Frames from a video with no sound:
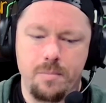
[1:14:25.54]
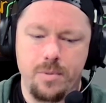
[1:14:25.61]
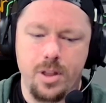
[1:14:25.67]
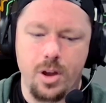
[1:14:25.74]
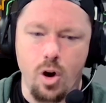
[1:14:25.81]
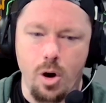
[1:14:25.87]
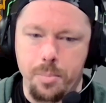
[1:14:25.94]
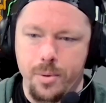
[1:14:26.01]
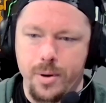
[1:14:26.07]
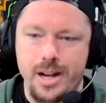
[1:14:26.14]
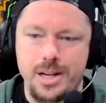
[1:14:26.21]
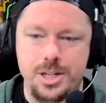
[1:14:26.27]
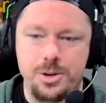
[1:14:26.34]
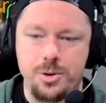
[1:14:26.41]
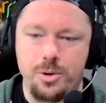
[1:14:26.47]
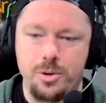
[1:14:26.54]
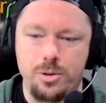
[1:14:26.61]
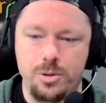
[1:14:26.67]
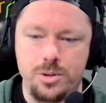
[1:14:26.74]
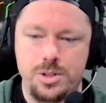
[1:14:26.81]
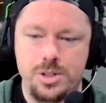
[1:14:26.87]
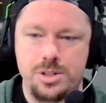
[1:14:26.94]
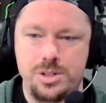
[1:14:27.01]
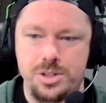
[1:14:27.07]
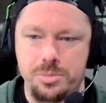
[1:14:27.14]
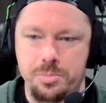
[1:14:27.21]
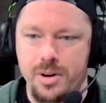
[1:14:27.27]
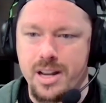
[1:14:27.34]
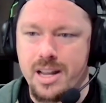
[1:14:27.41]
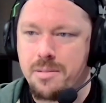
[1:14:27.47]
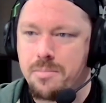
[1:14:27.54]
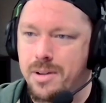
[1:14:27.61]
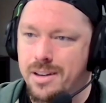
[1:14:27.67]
the corporation rules supreme,